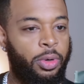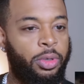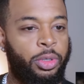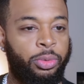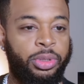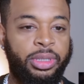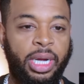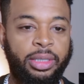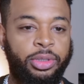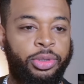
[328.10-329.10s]
You just
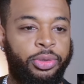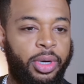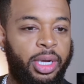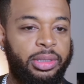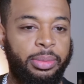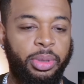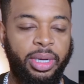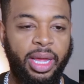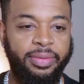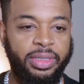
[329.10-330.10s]
got Truck, number
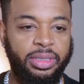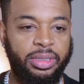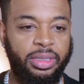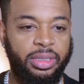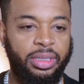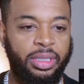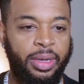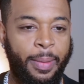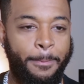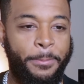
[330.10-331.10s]
11.
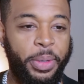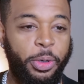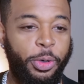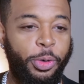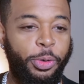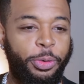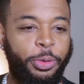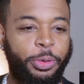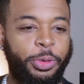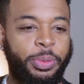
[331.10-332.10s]

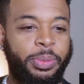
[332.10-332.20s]
Boom.